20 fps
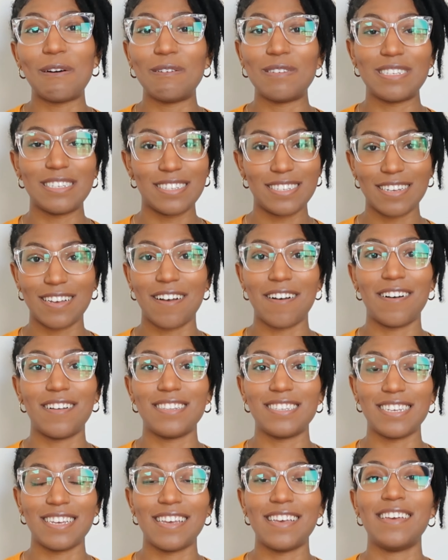goes into
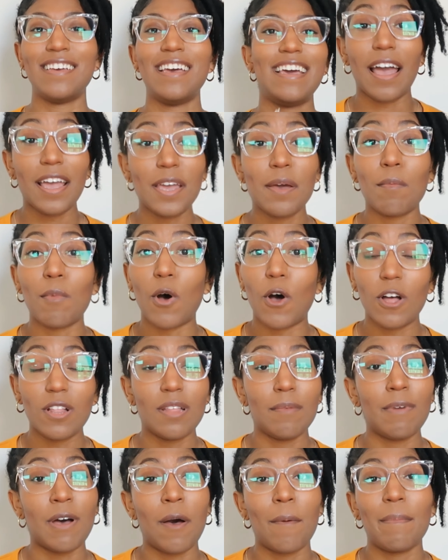content. I am all
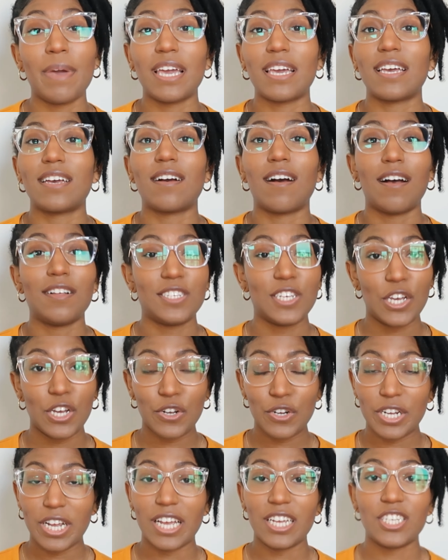about making content
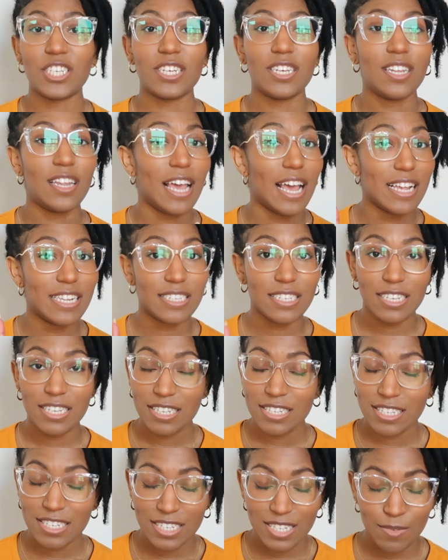creation as
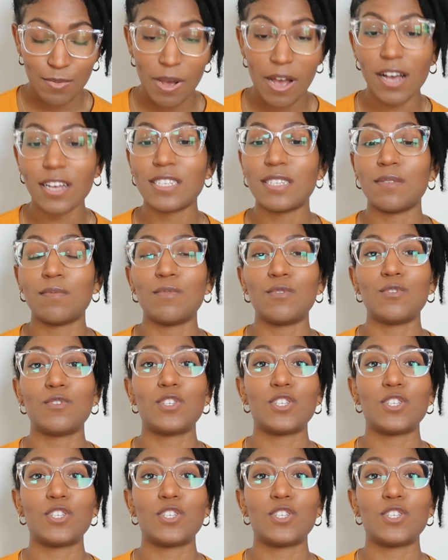easy as possible,